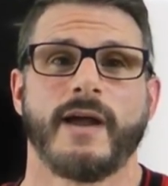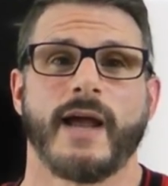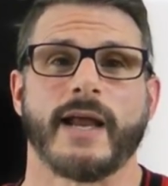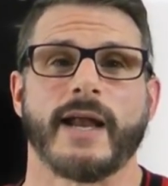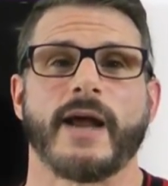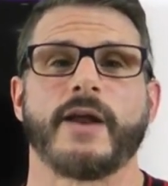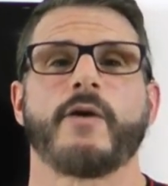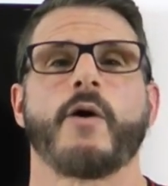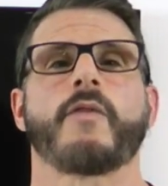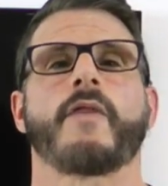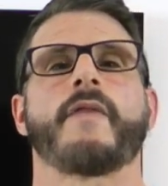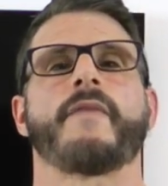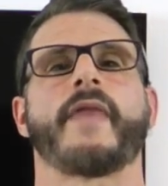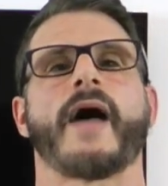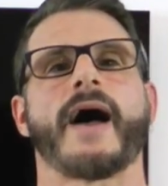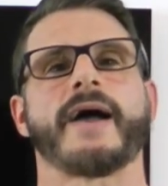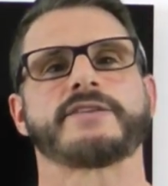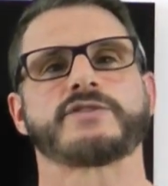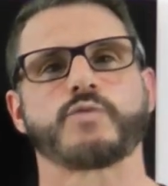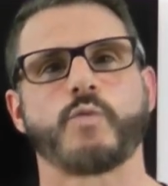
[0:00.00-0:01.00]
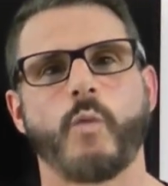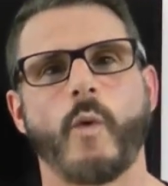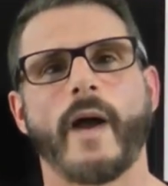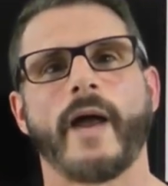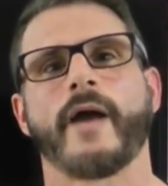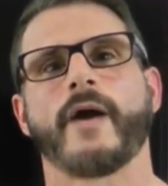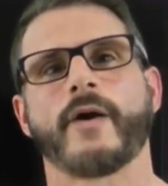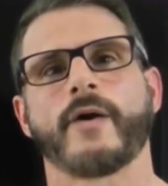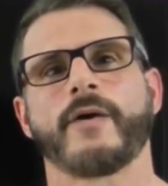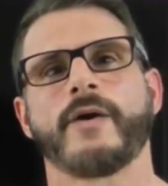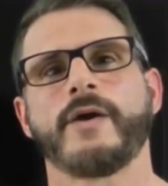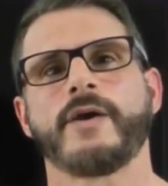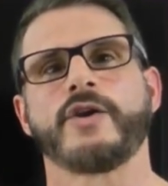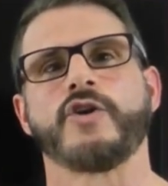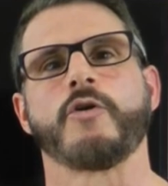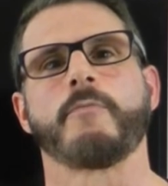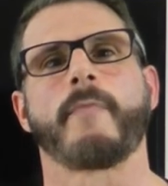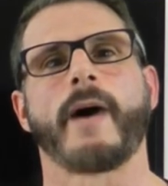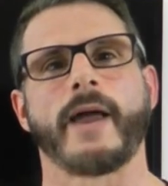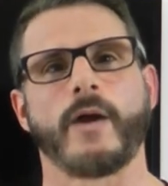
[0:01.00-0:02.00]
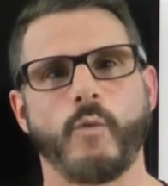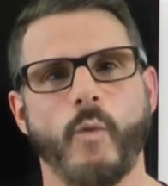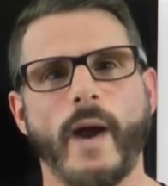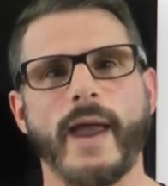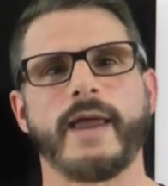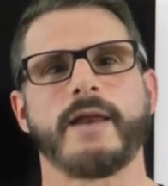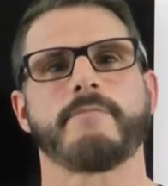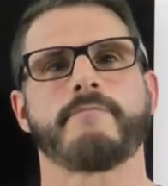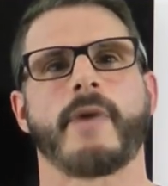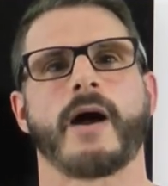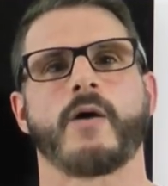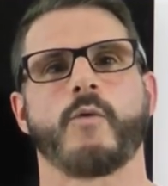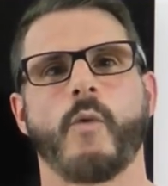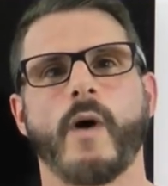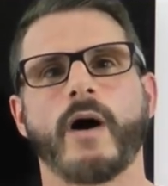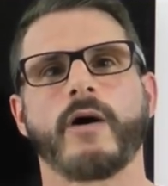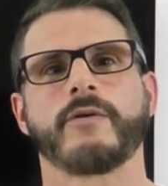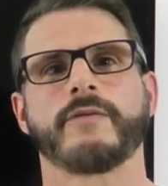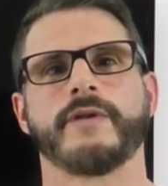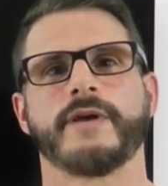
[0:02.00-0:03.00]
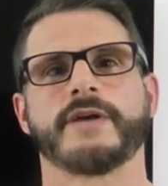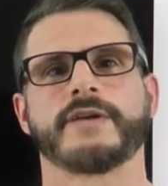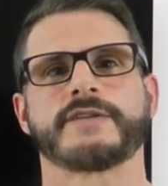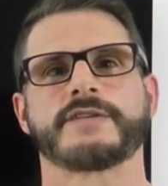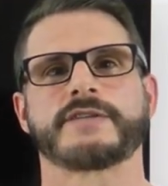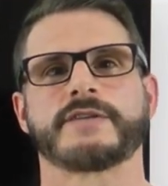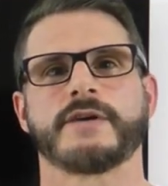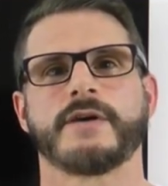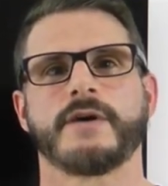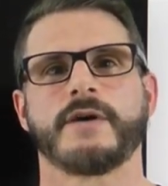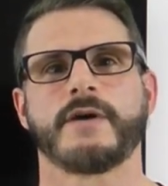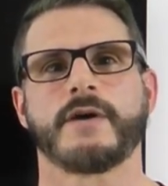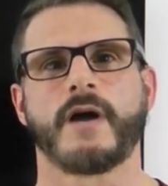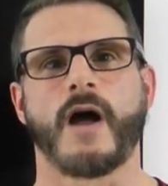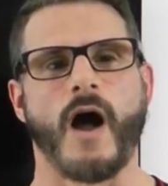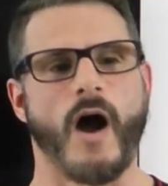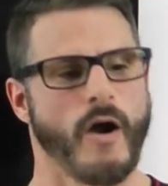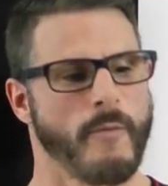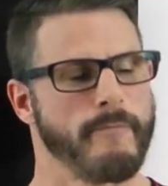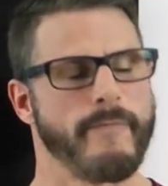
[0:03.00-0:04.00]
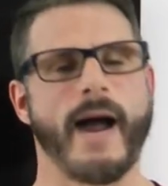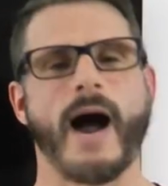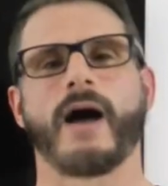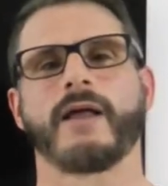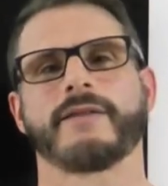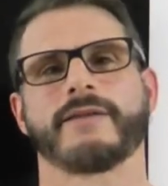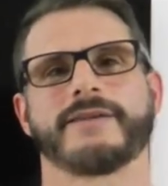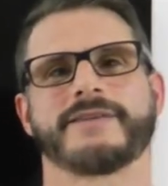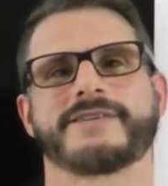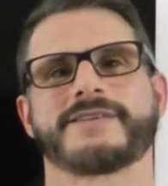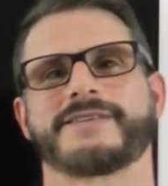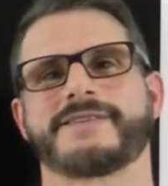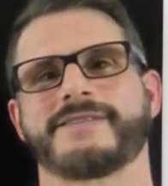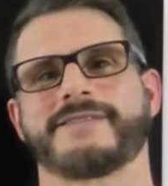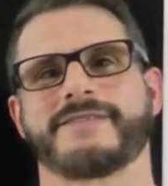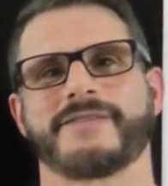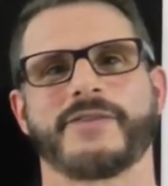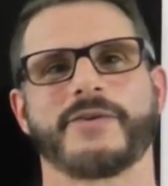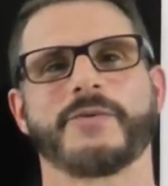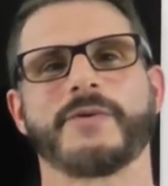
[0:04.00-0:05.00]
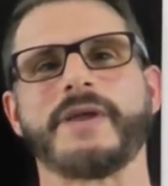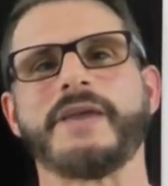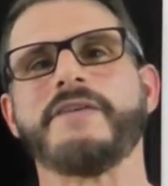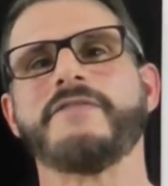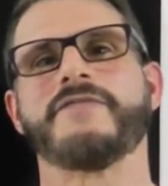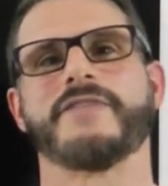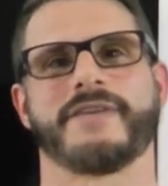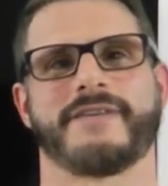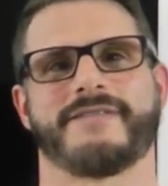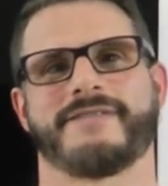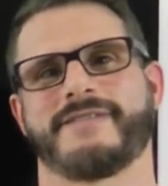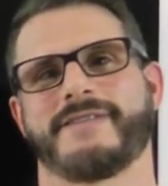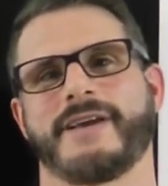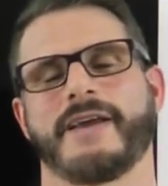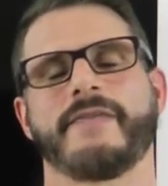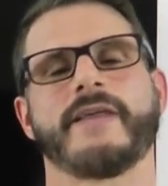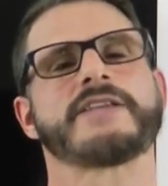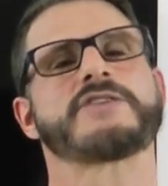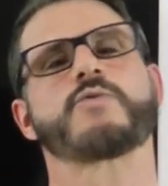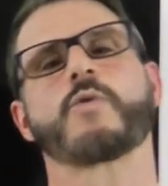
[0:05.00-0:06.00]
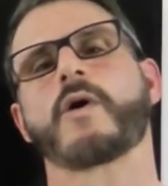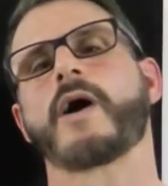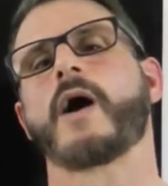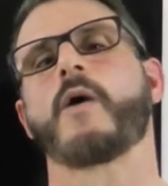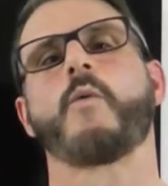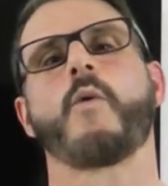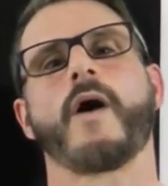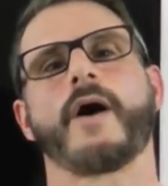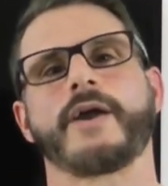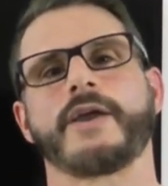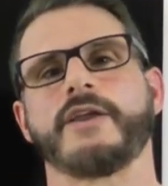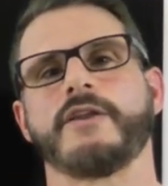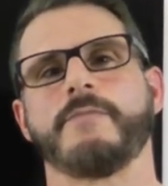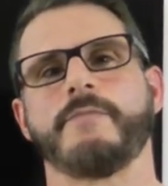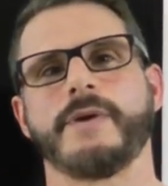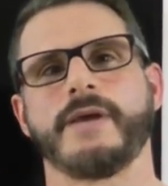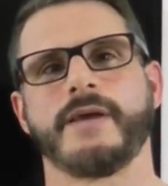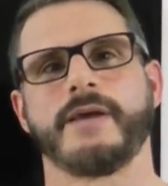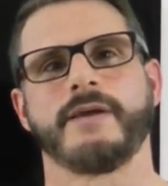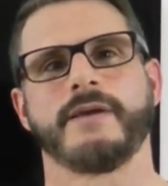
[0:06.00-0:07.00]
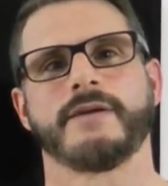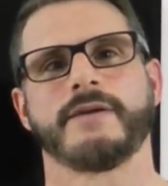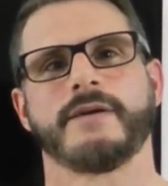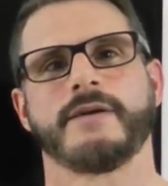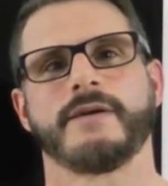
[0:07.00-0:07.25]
And I know that that's where, my weight and my wellness are balanced. They're even. And that's where I want you to be